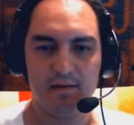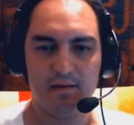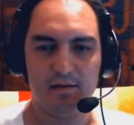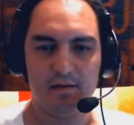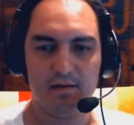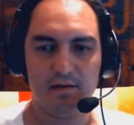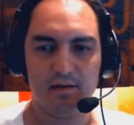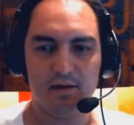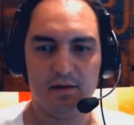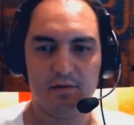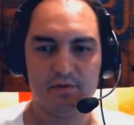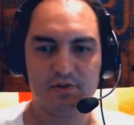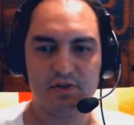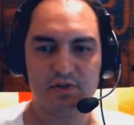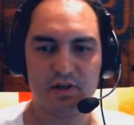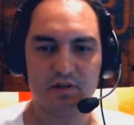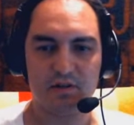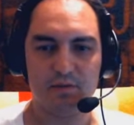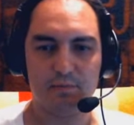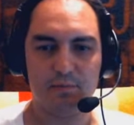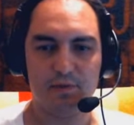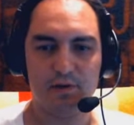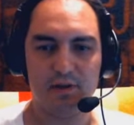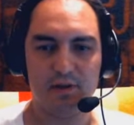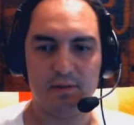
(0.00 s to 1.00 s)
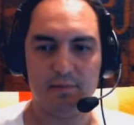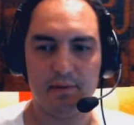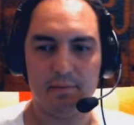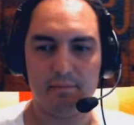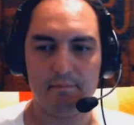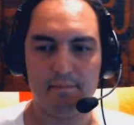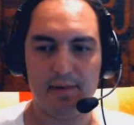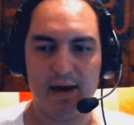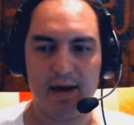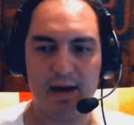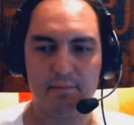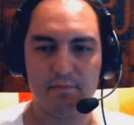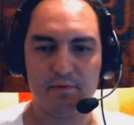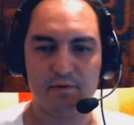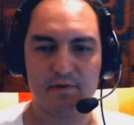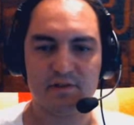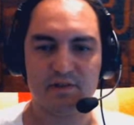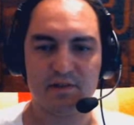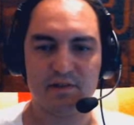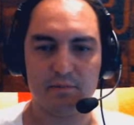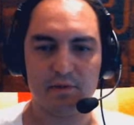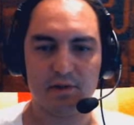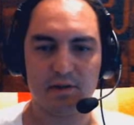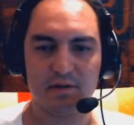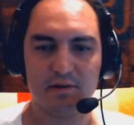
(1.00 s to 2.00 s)
wish I could pull up a map or
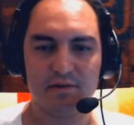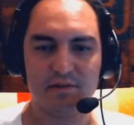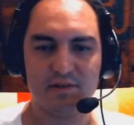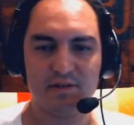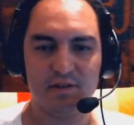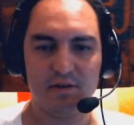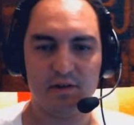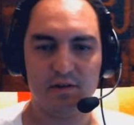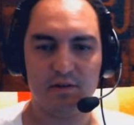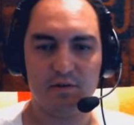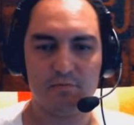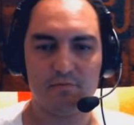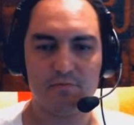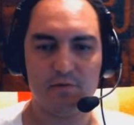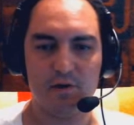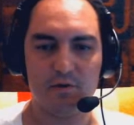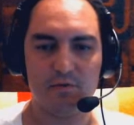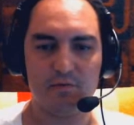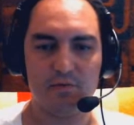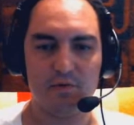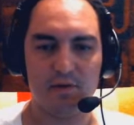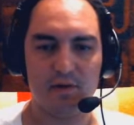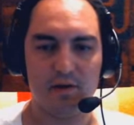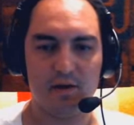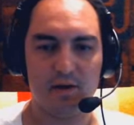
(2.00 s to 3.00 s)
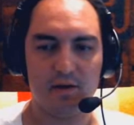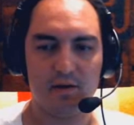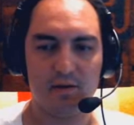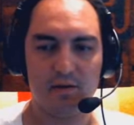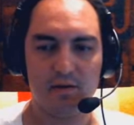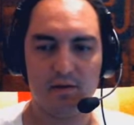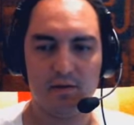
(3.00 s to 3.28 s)
something. There's another road there,